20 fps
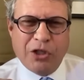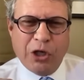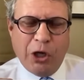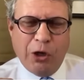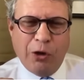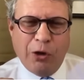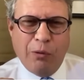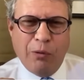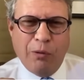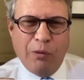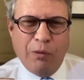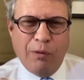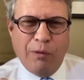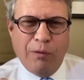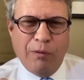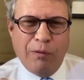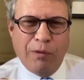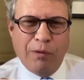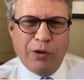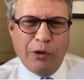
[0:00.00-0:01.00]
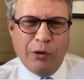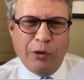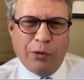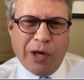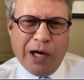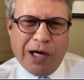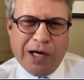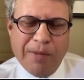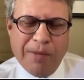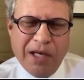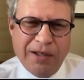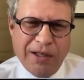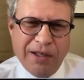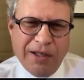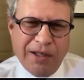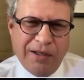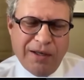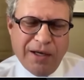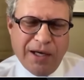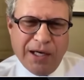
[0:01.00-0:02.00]
So, you
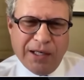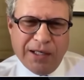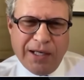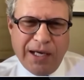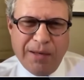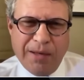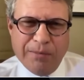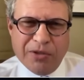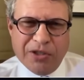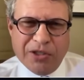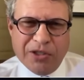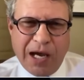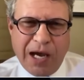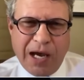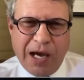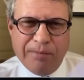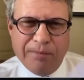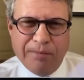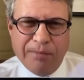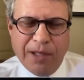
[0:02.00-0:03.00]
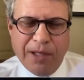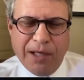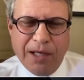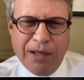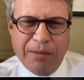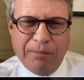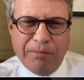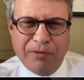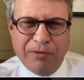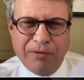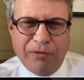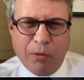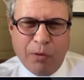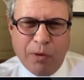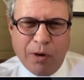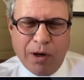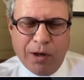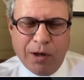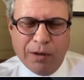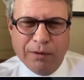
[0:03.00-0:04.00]
recommended uh, GameStop uh,
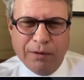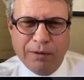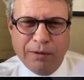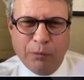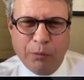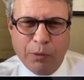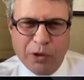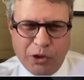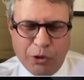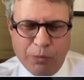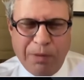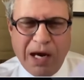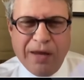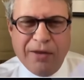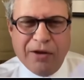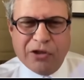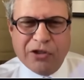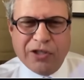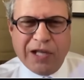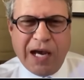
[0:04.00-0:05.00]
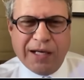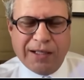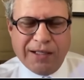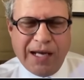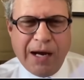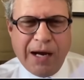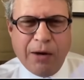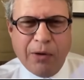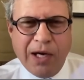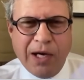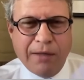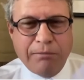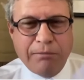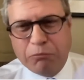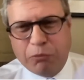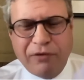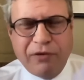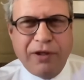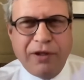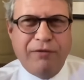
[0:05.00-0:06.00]
before. Would you buy their stock now
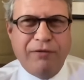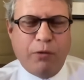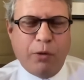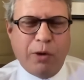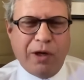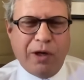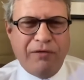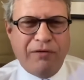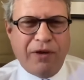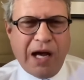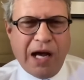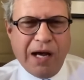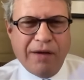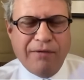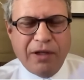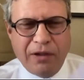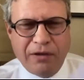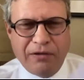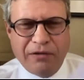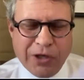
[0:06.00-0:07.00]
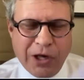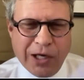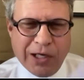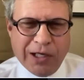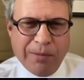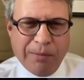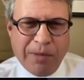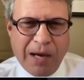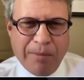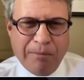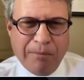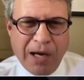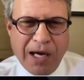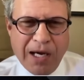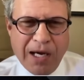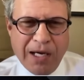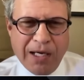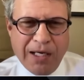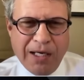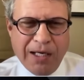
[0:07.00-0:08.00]
at roughly 45? You were talking
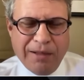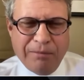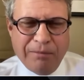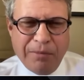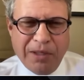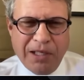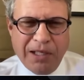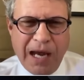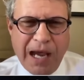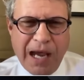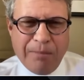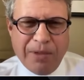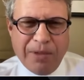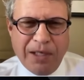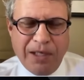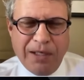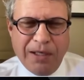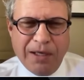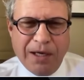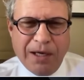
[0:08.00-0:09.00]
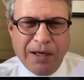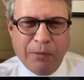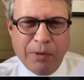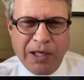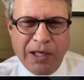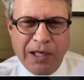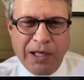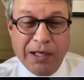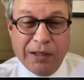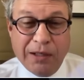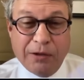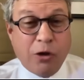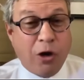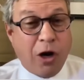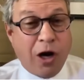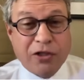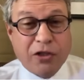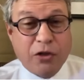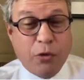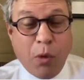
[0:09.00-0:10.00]
about buying it and being happy uh, when it
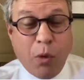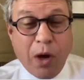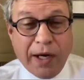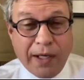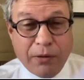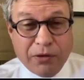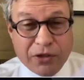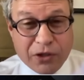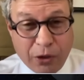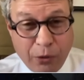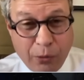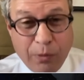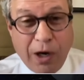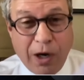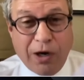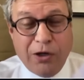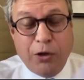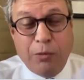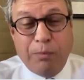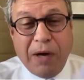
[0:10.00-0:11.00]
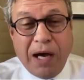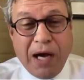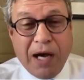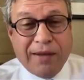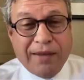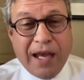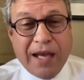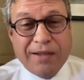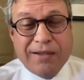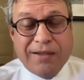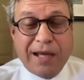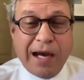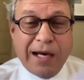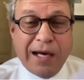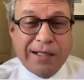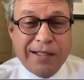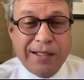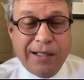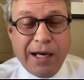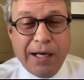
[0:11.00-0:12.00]
hit cross 20. So, are you buying that
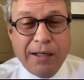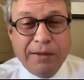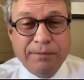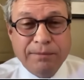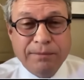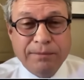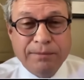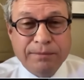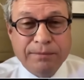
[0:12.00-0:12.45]
stock today?